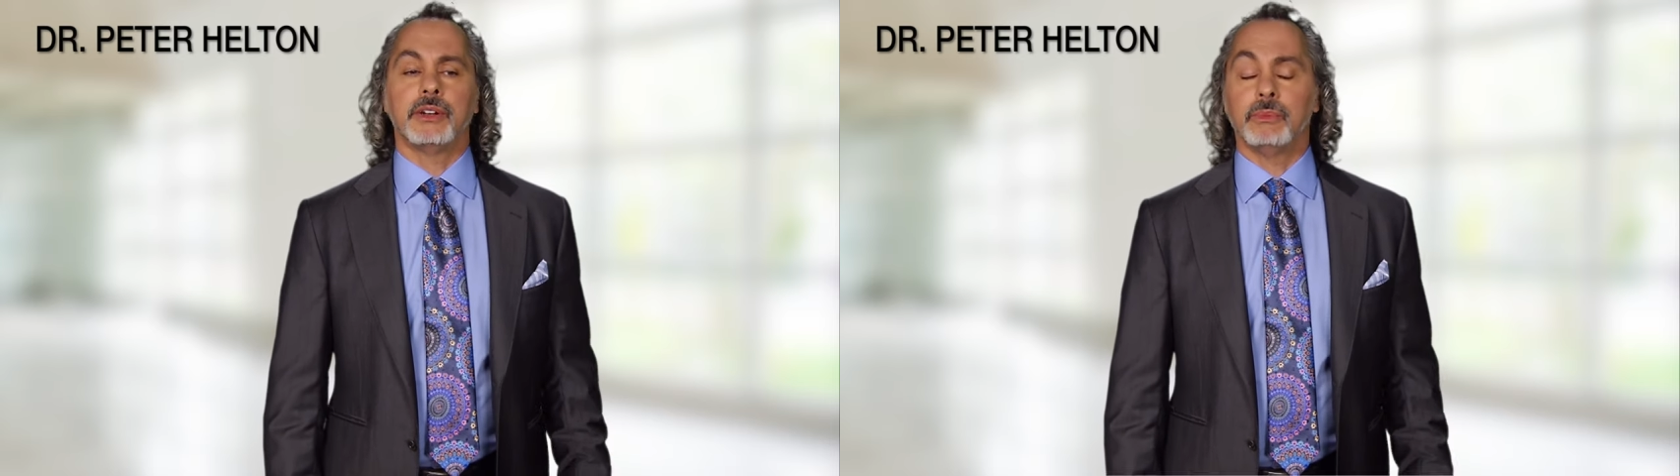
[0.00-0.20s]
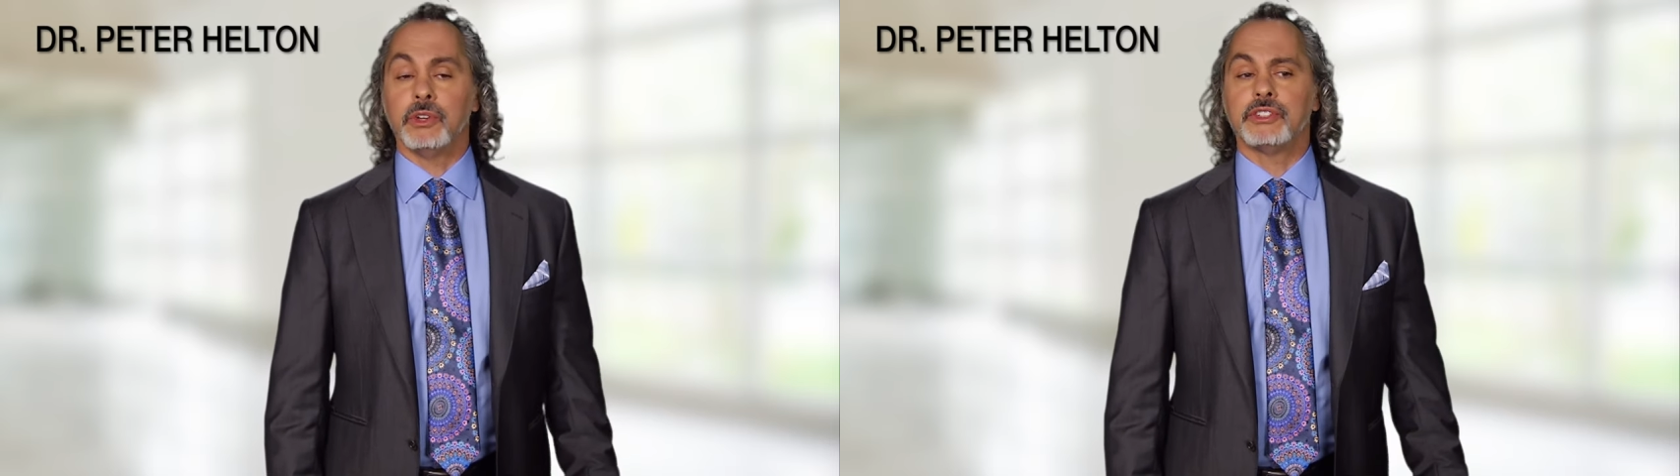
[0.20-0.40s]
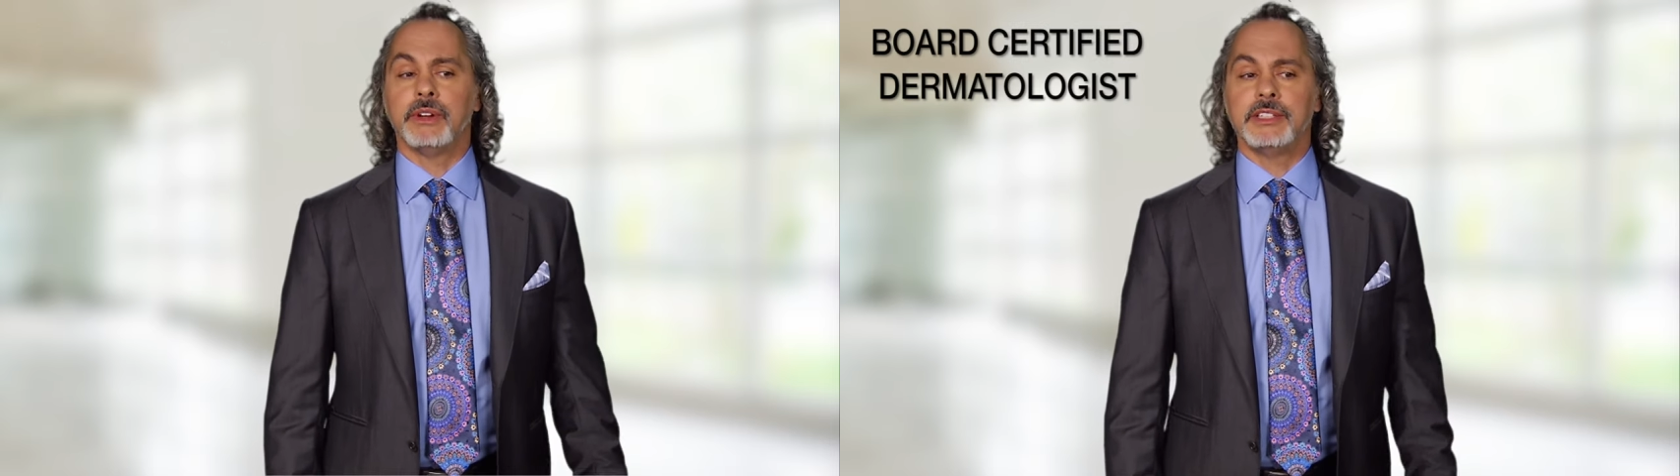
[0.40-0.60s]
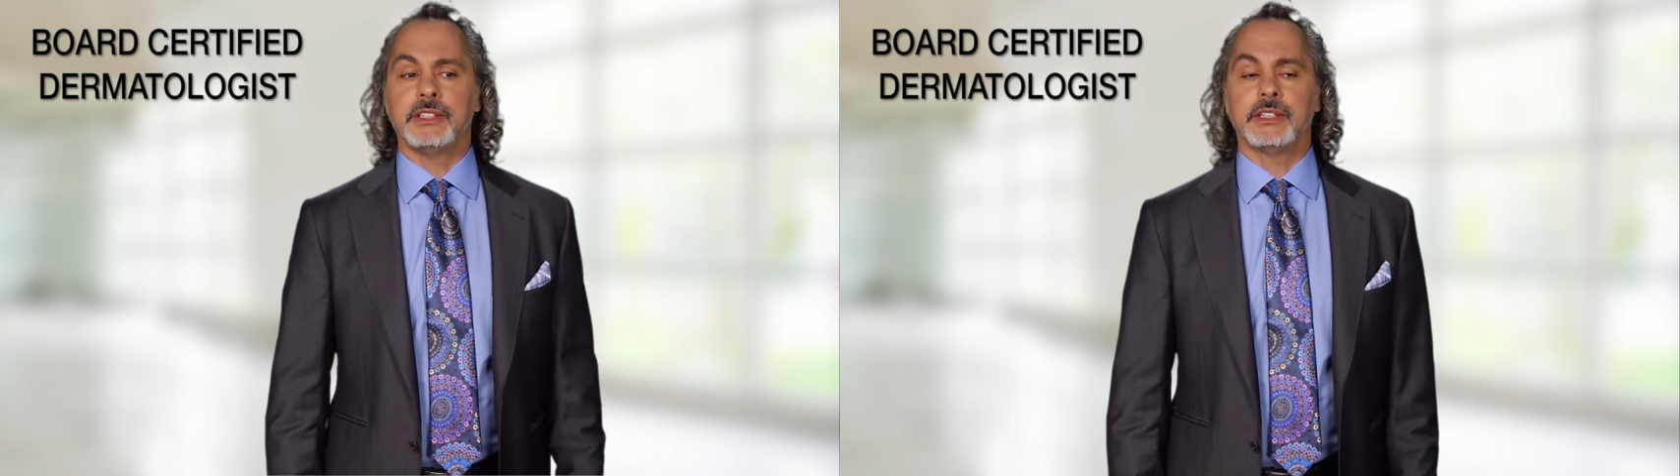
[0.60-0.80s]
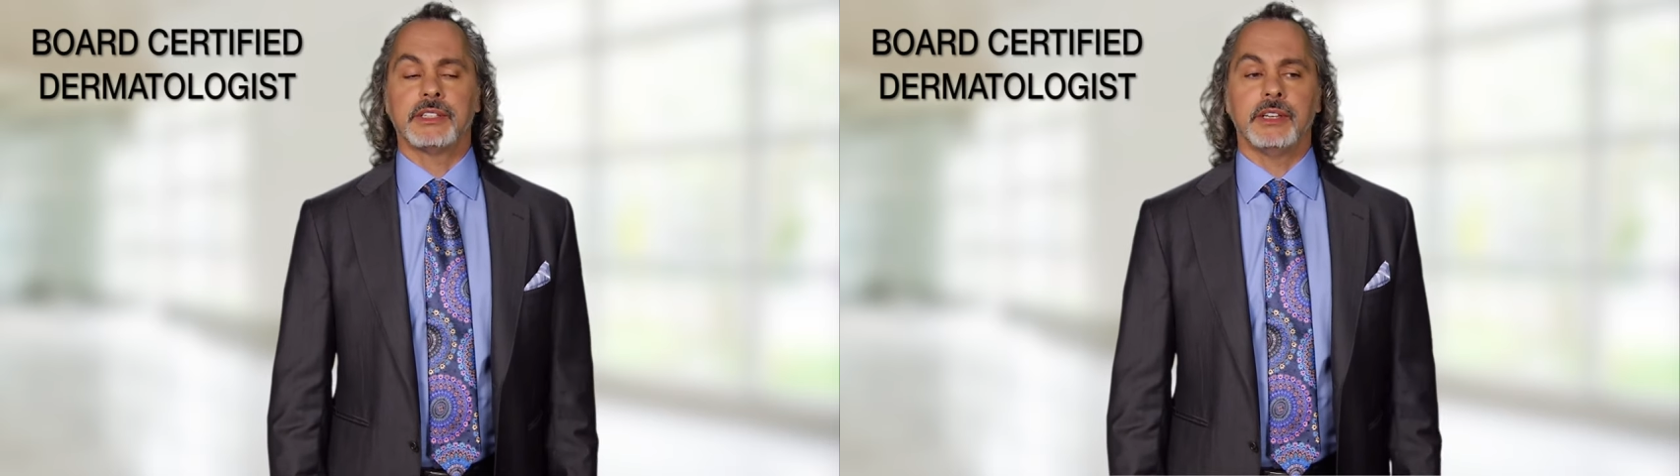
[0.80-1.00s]
that are
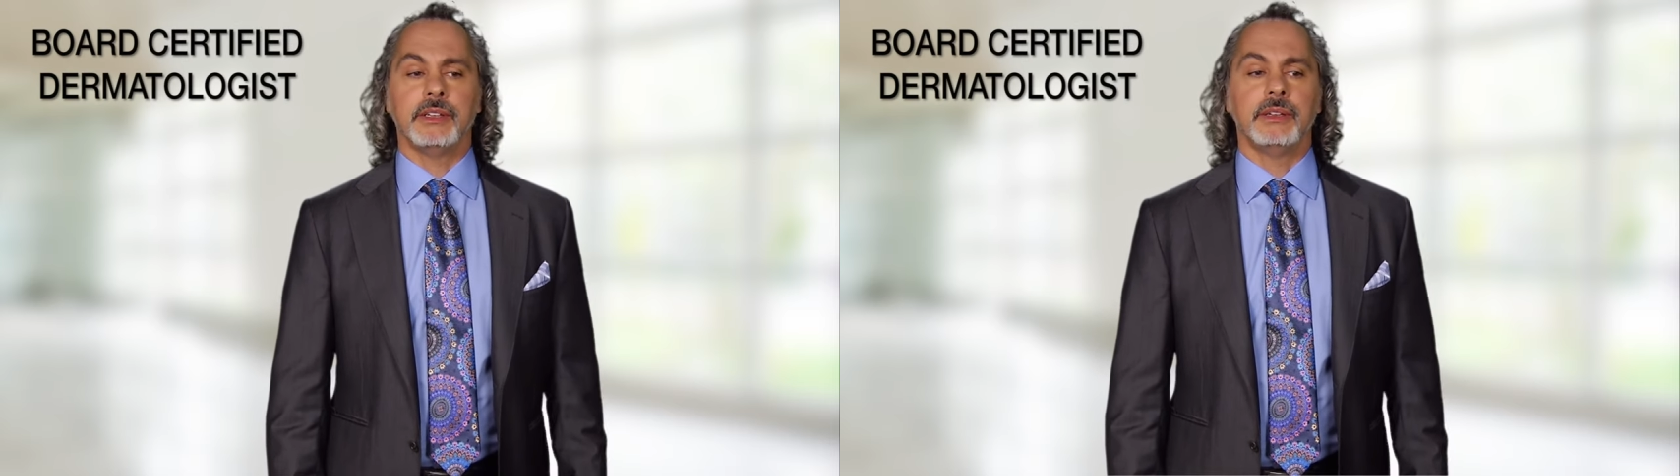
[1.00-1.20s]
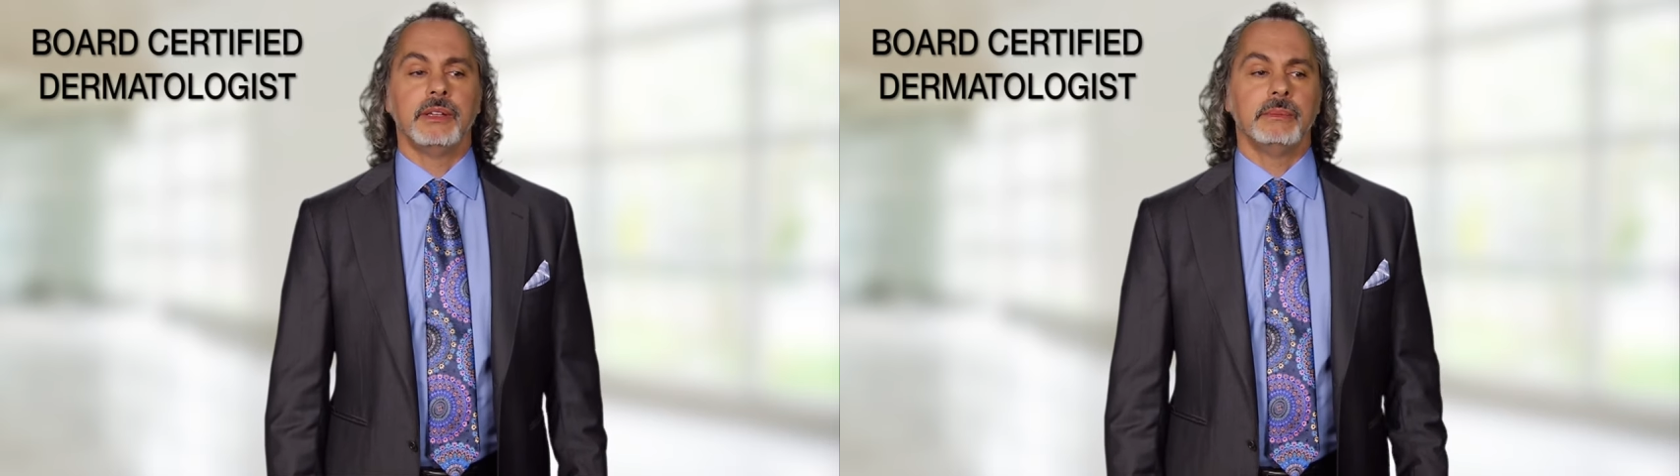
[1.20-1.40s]
moisturizing the skin,